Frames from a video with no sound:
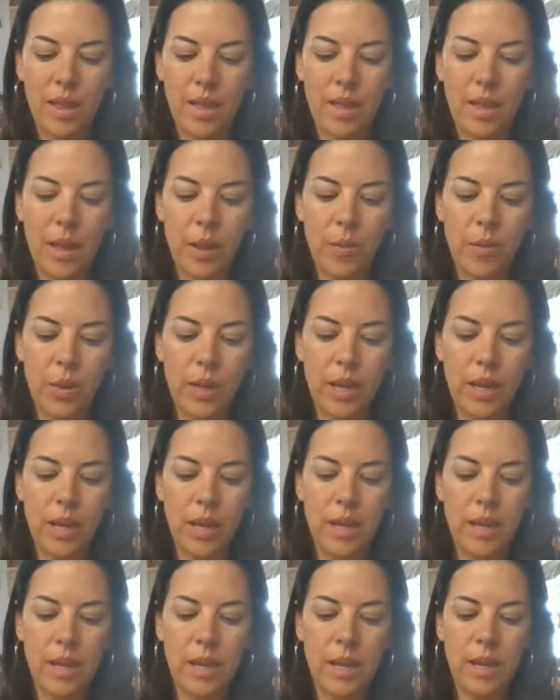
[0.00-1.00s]
that we're
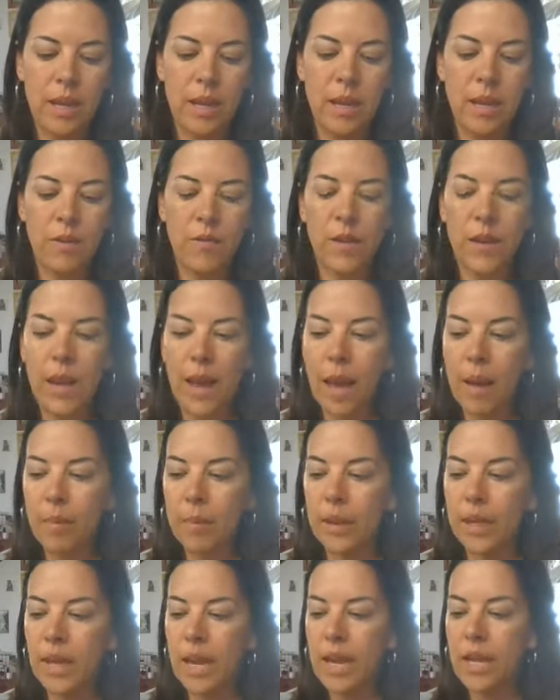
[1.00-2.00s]
getting an even
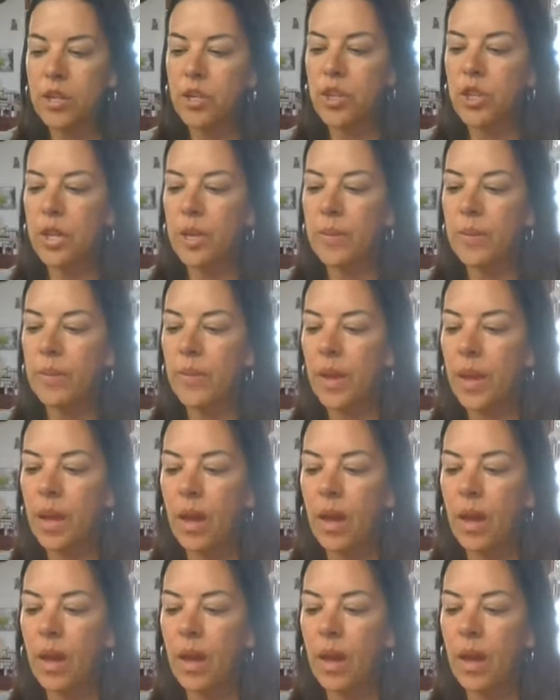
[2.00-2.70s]
application.